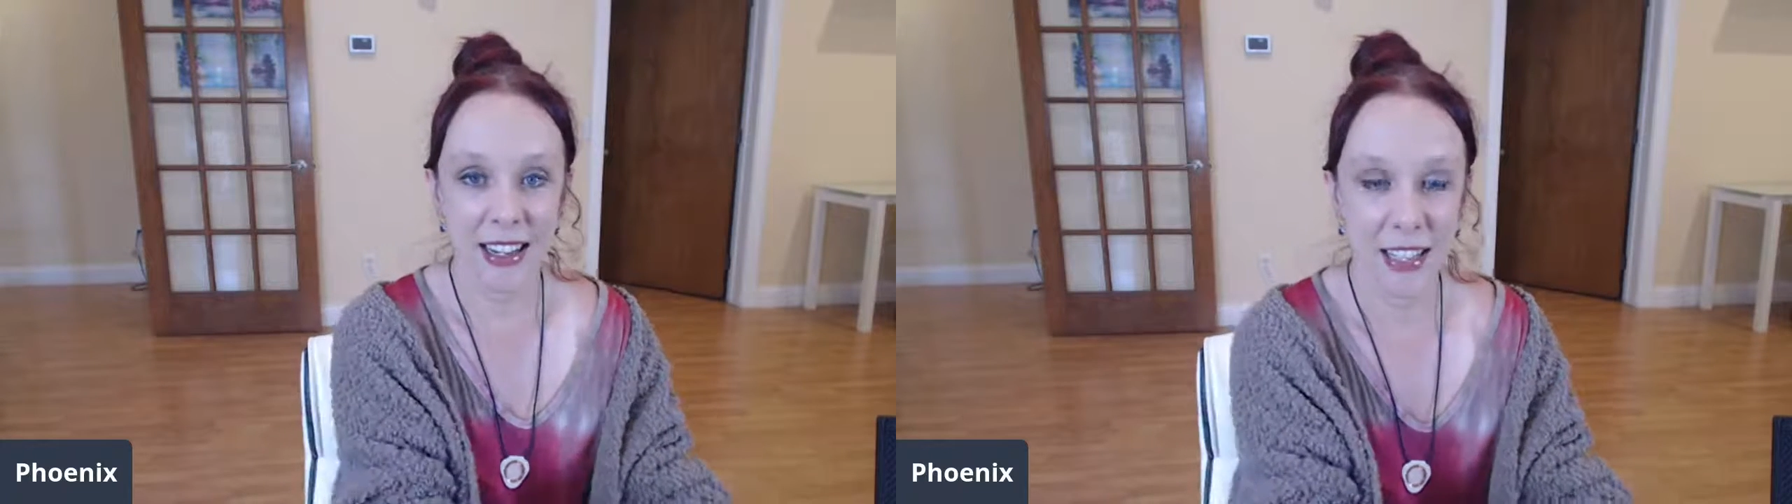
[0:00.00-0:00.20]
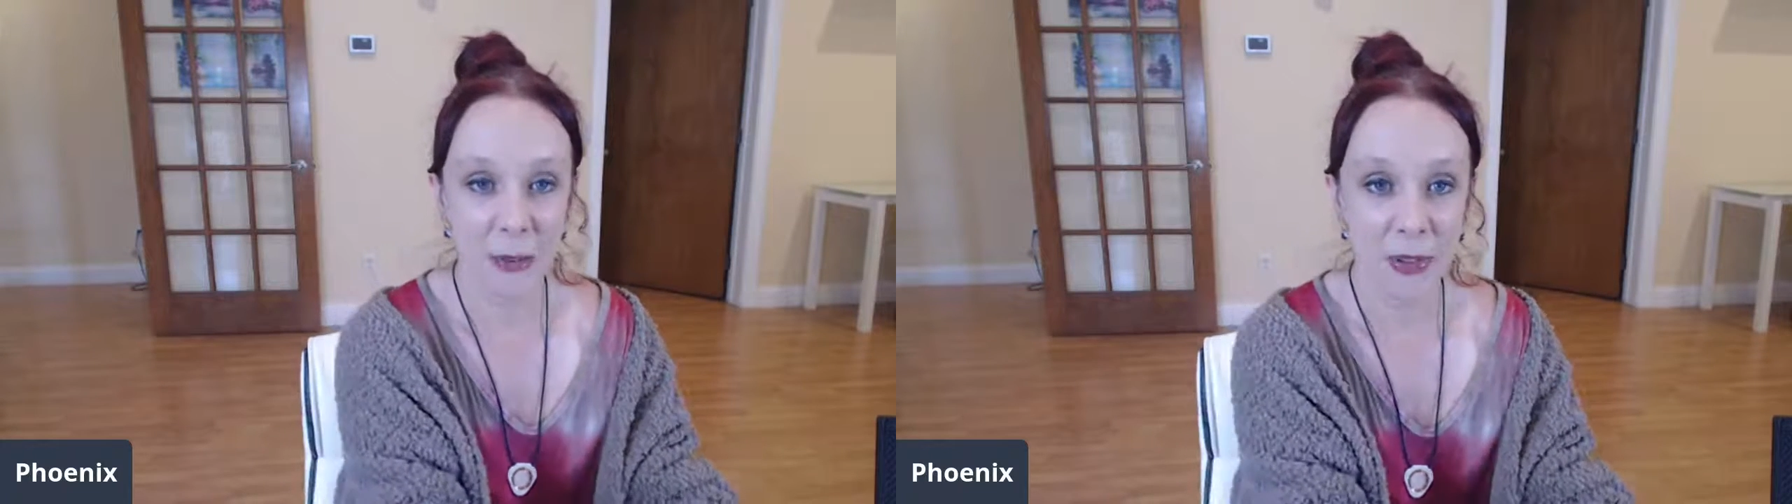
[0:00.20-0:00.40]

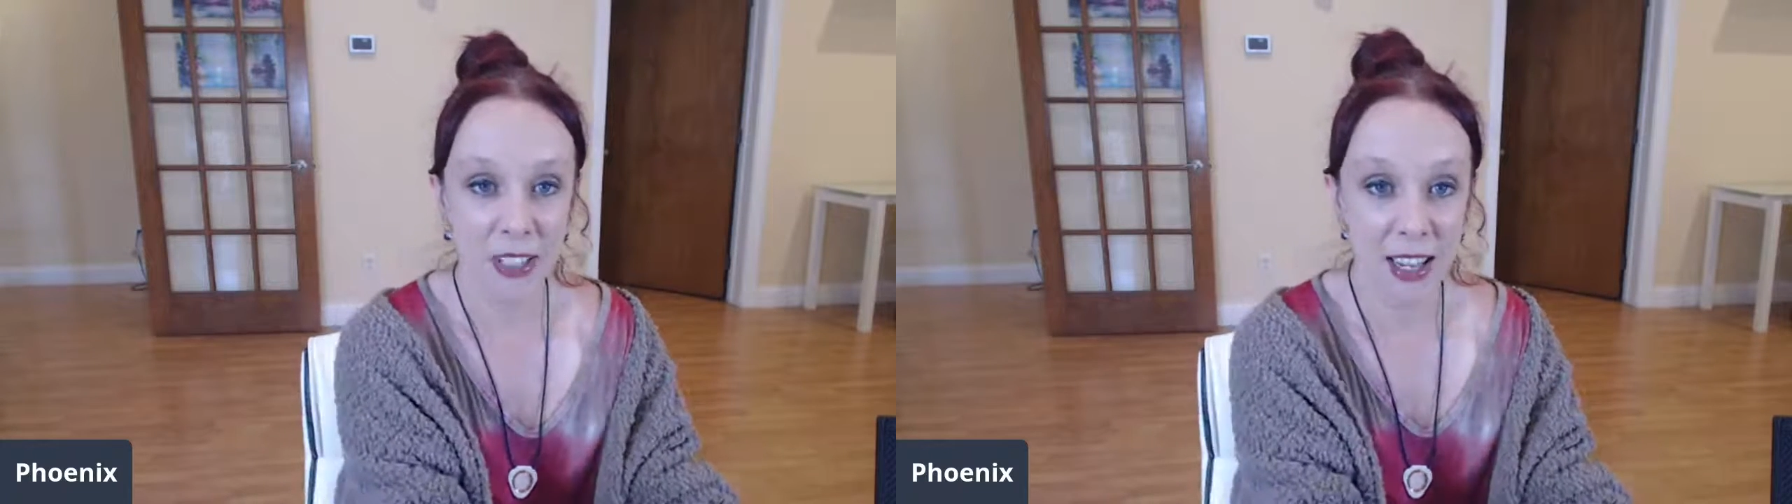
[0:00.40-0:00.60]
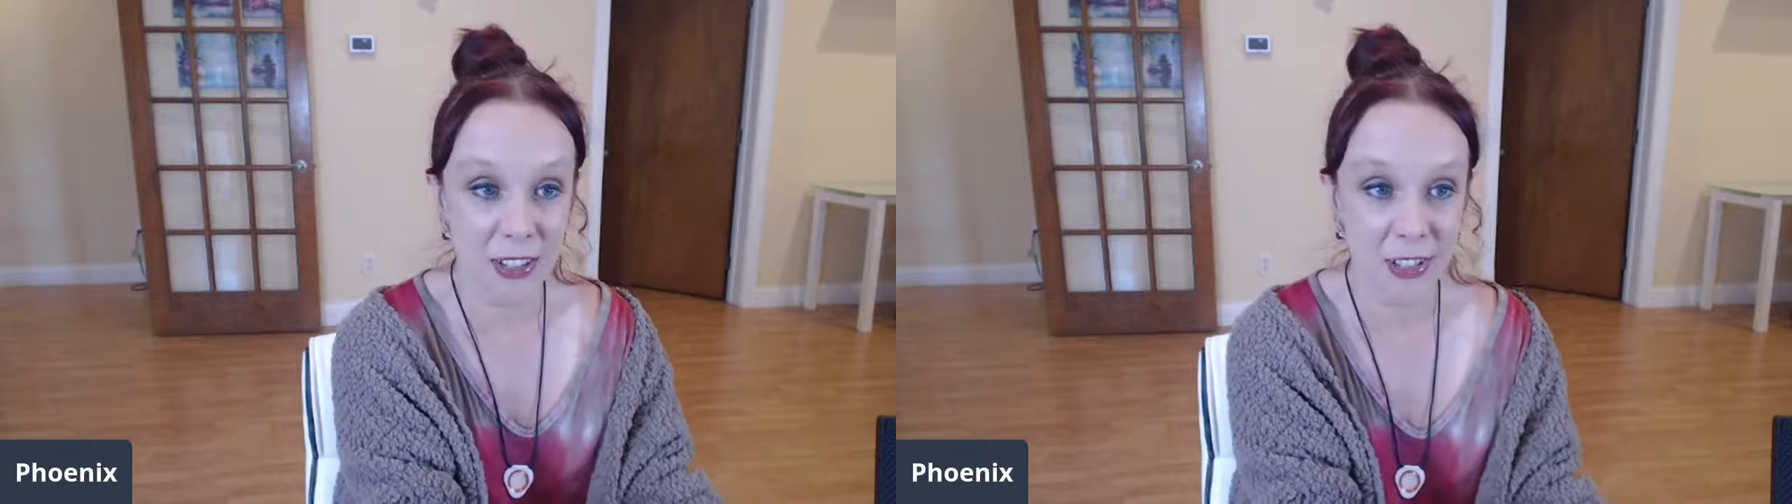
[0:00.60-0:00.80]
example
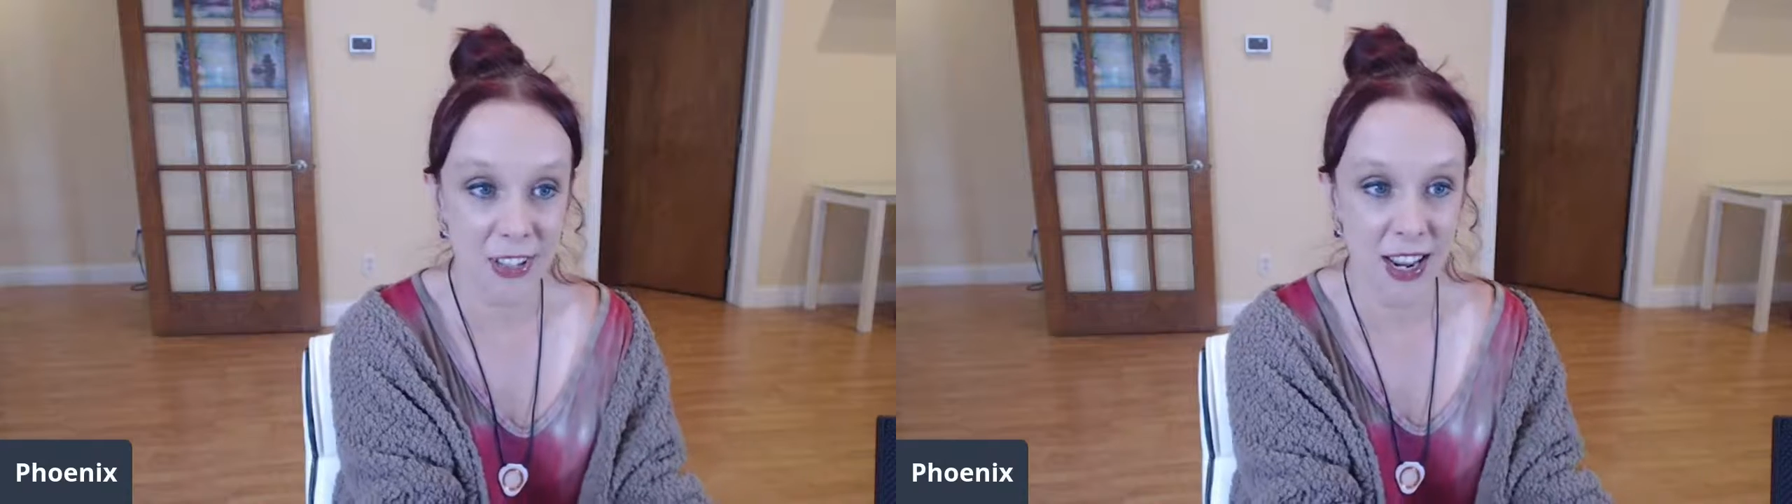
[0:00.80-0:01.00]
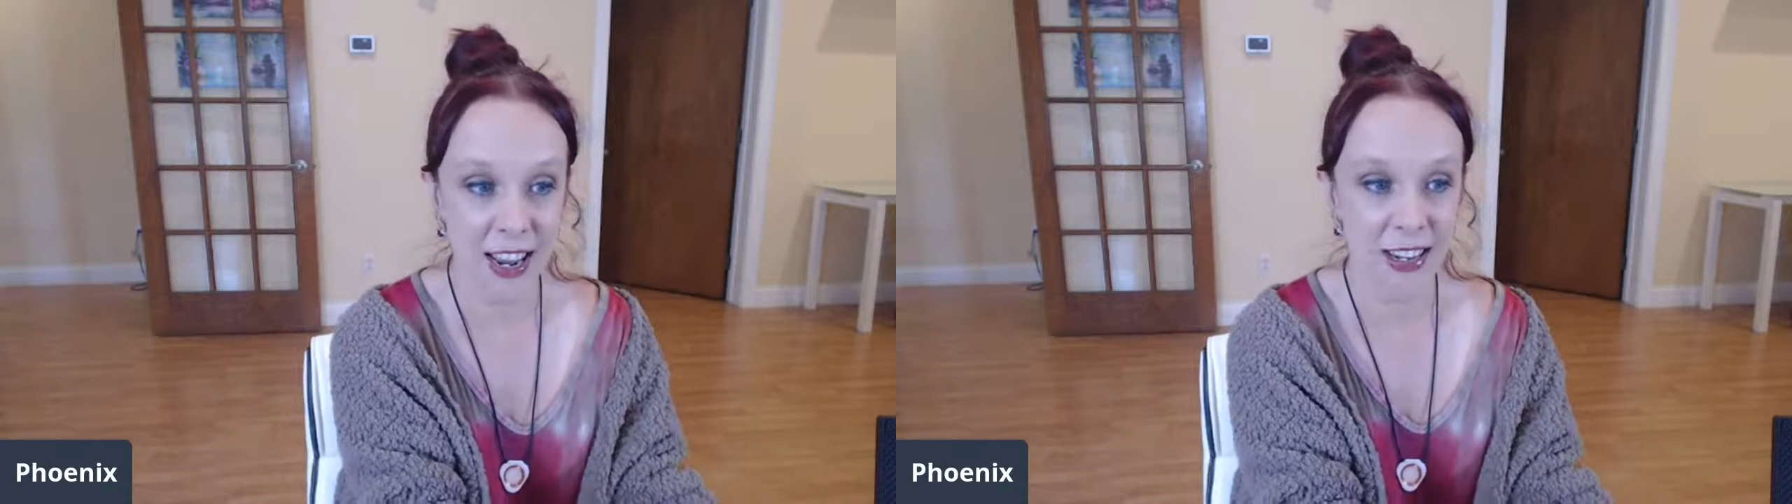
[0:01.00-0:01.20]

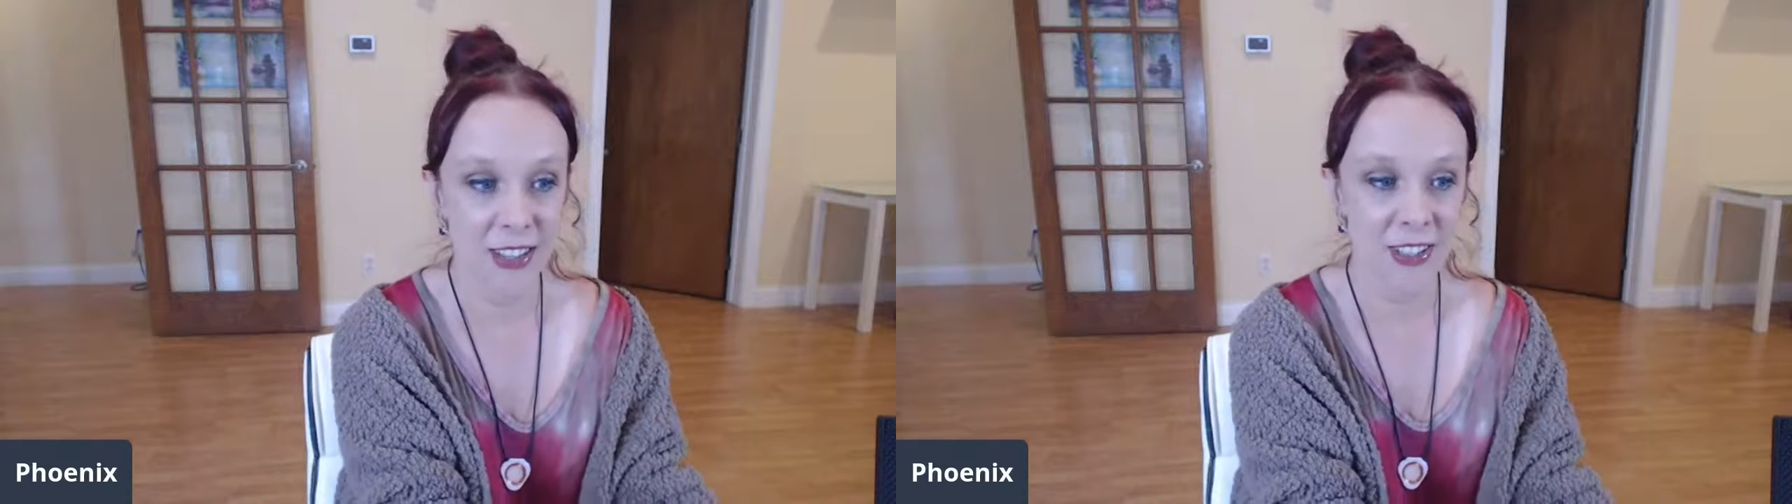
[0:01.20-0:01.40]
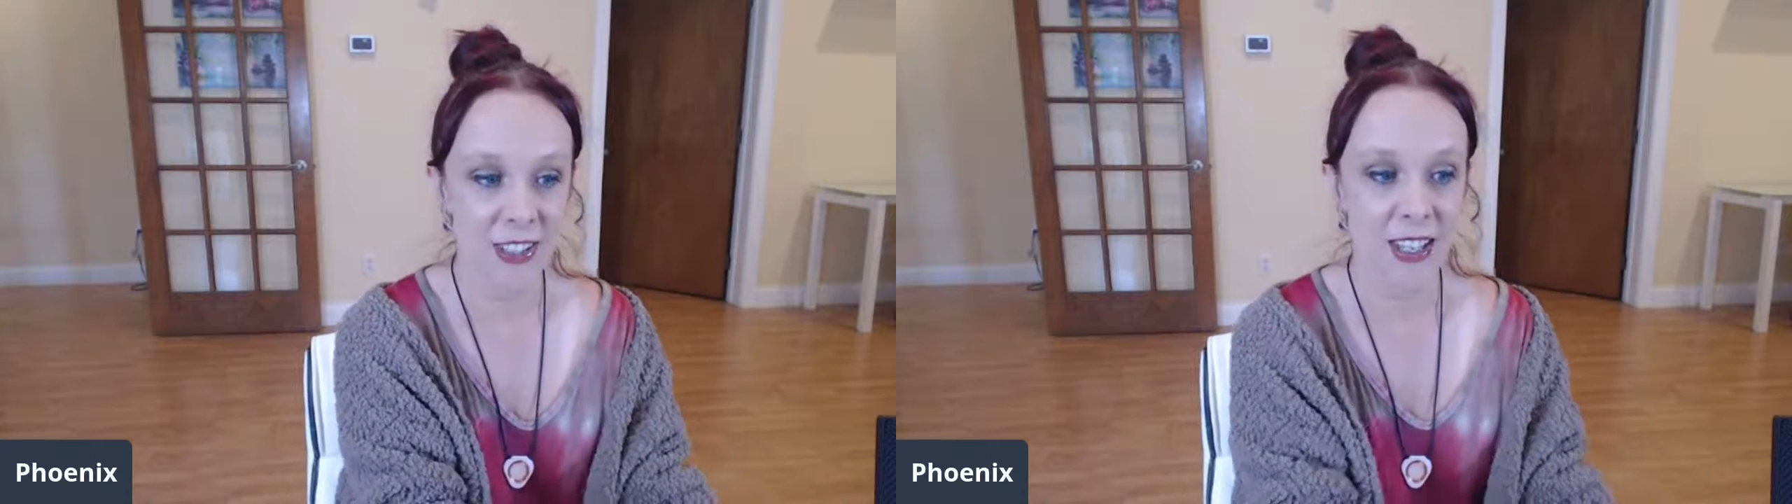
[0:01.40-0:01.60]

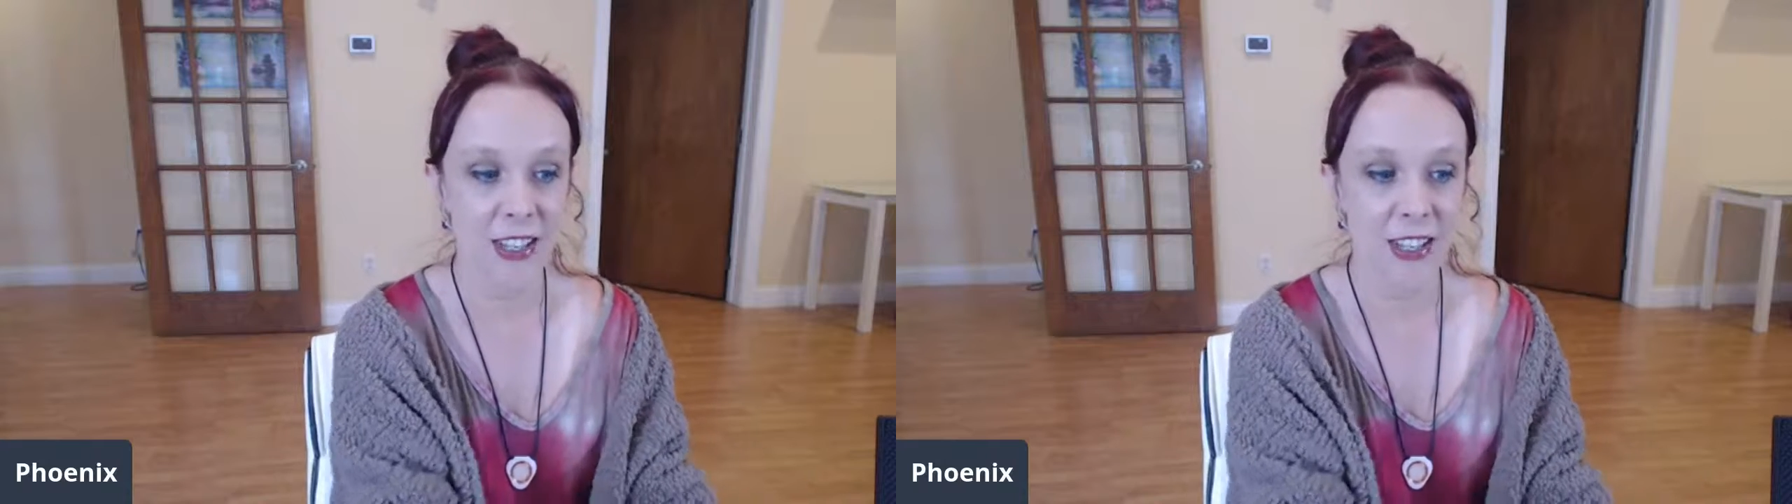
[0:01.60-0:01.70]
just